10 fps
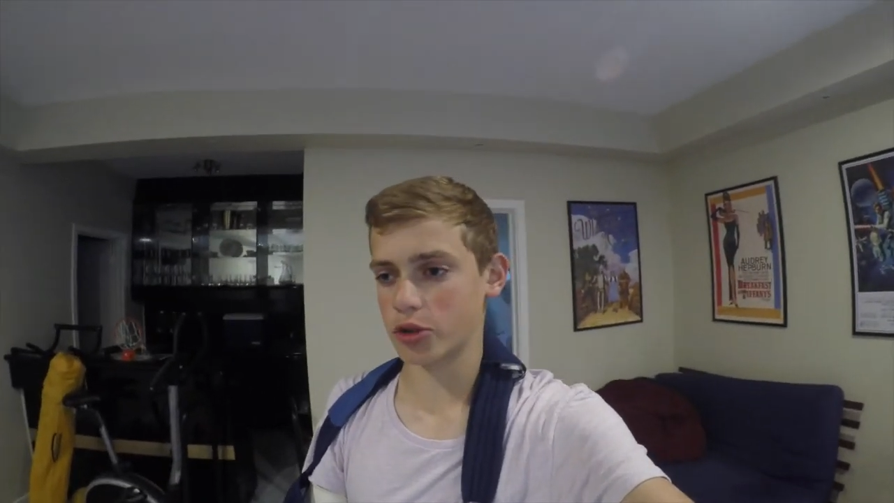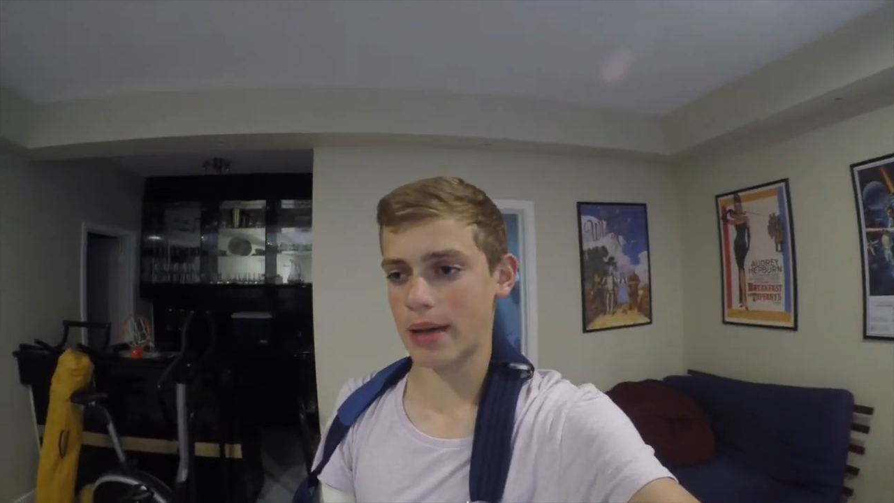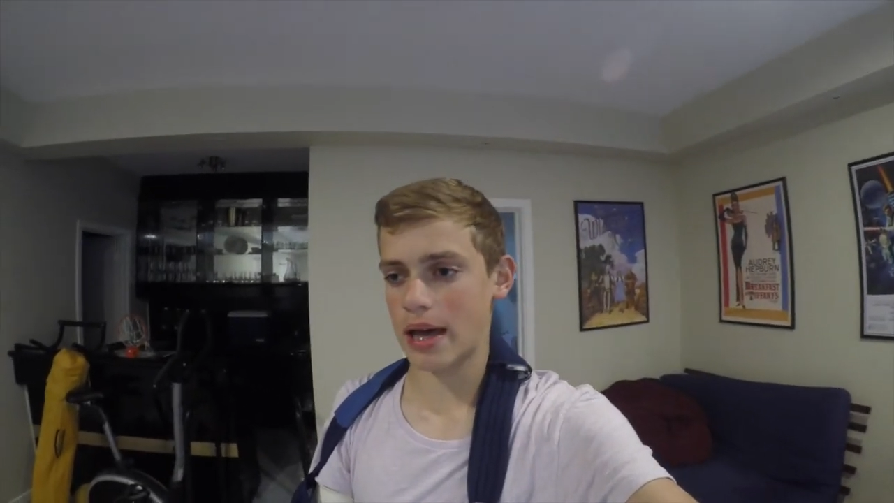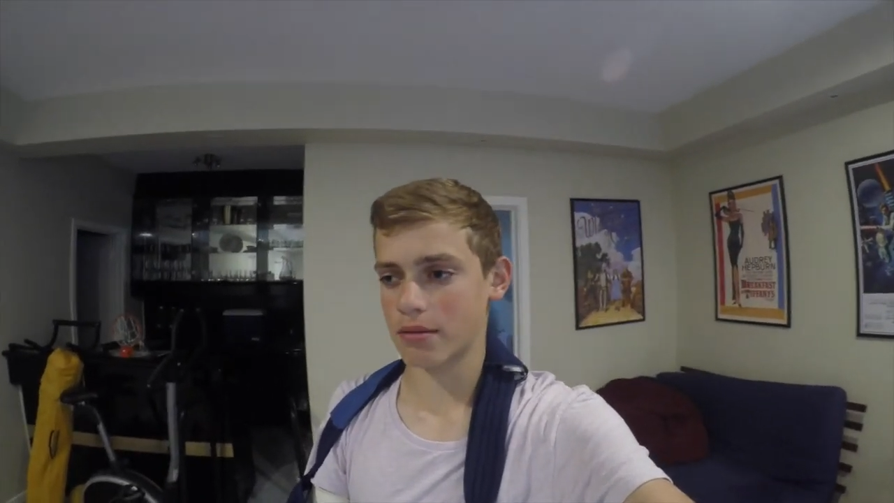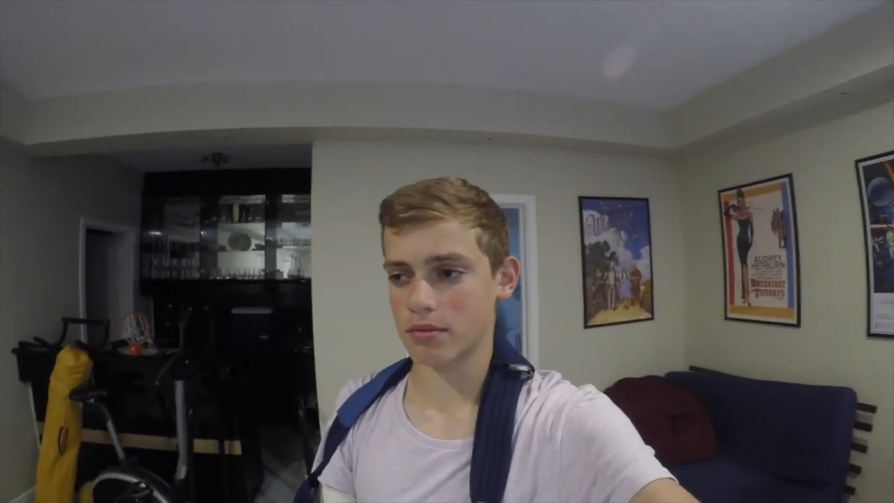
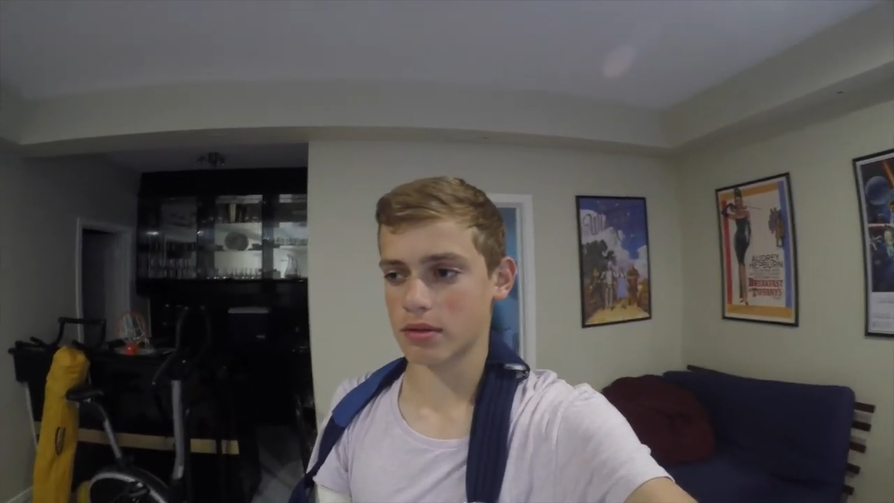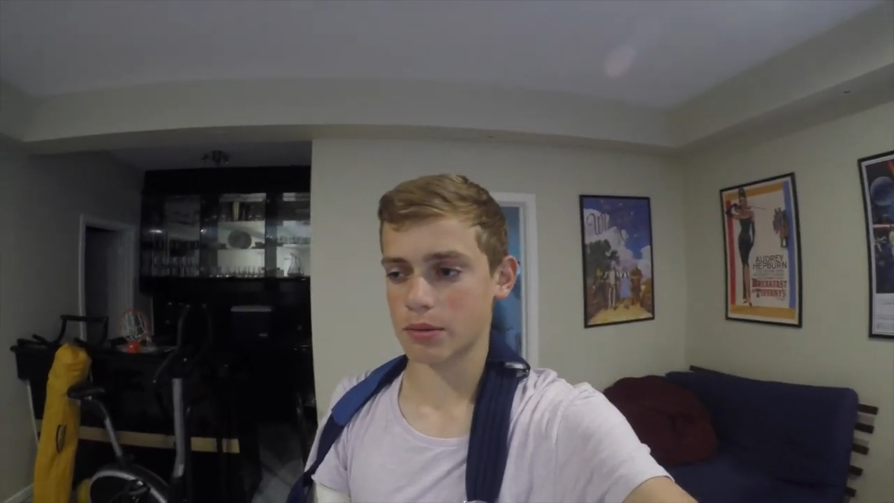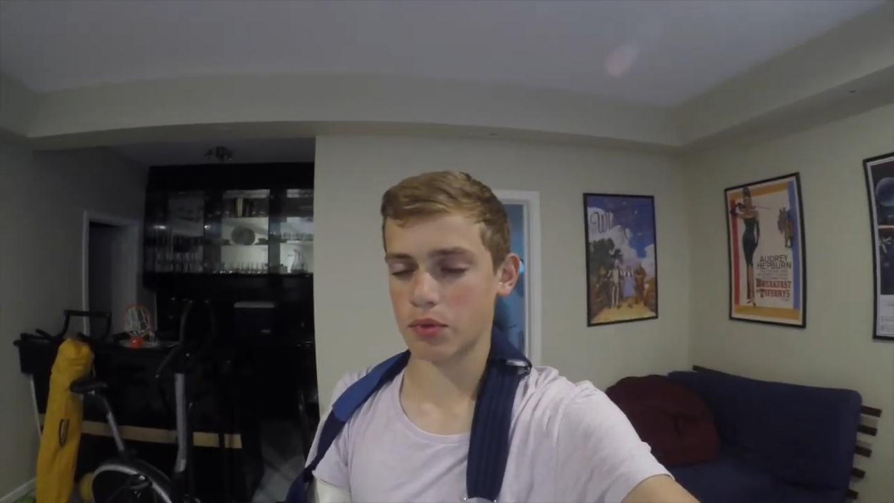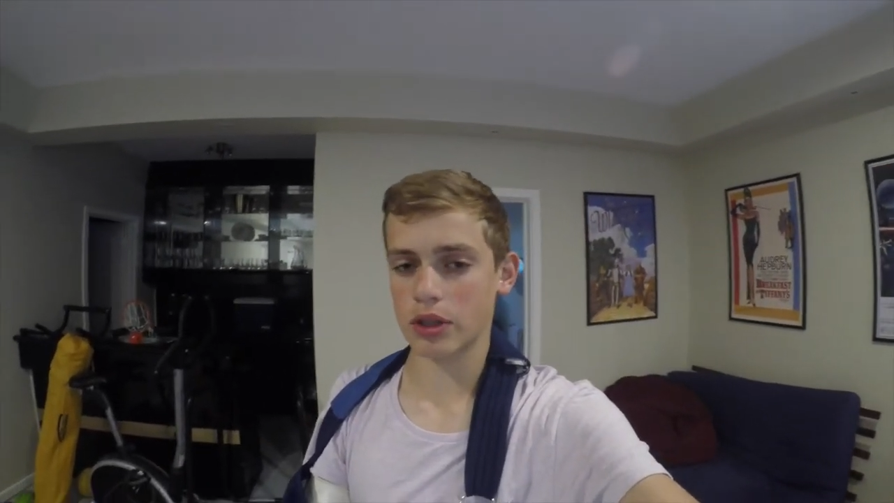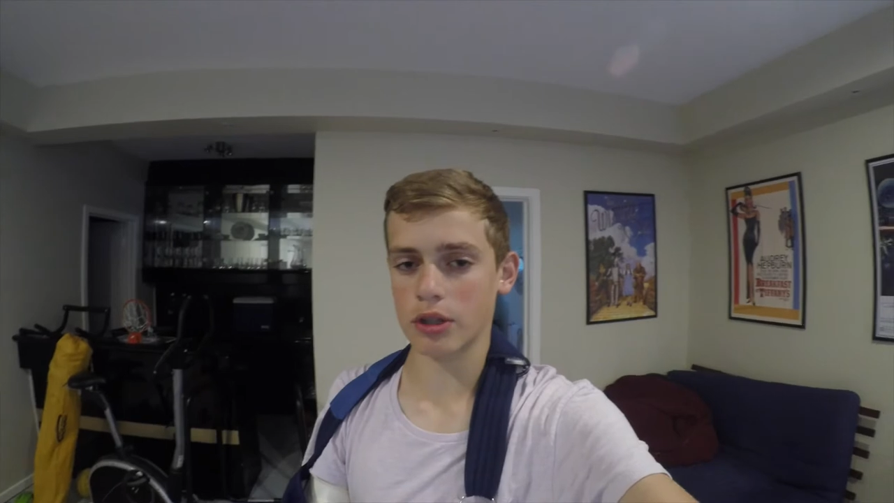bad, it was
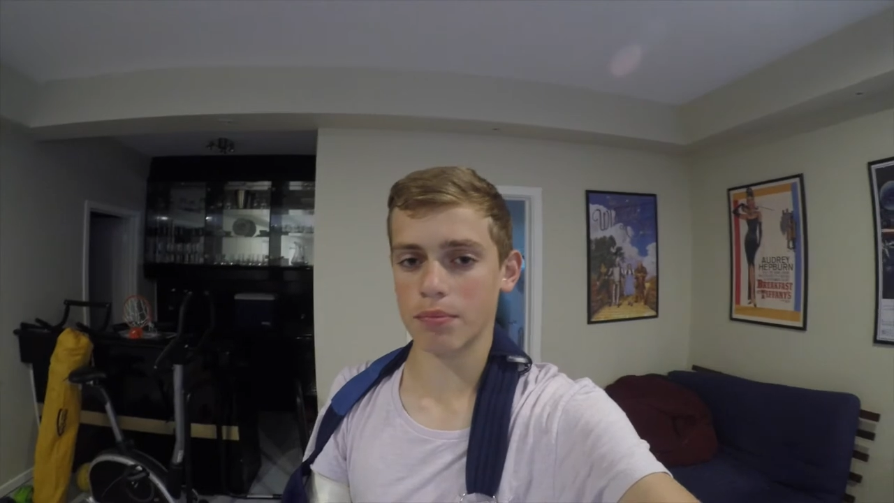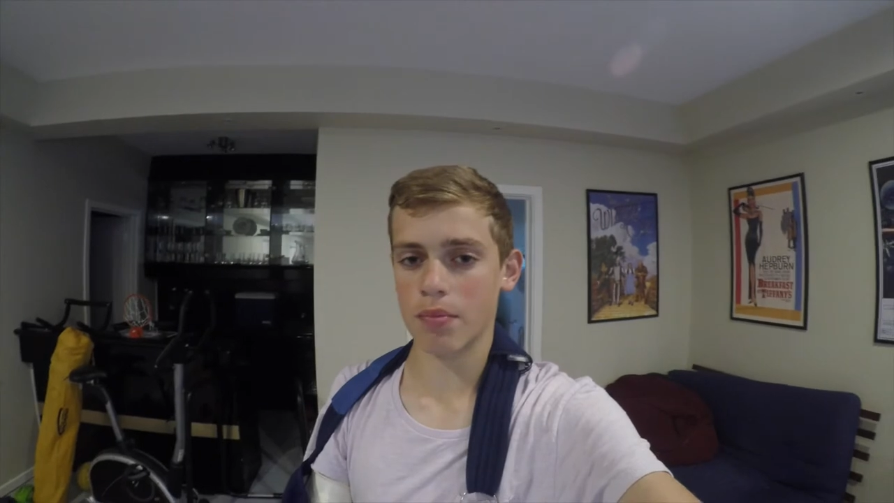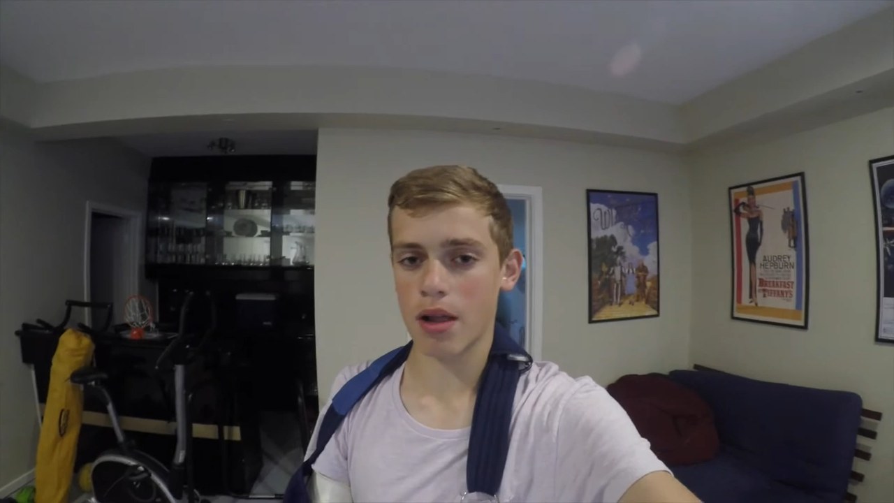pretty good.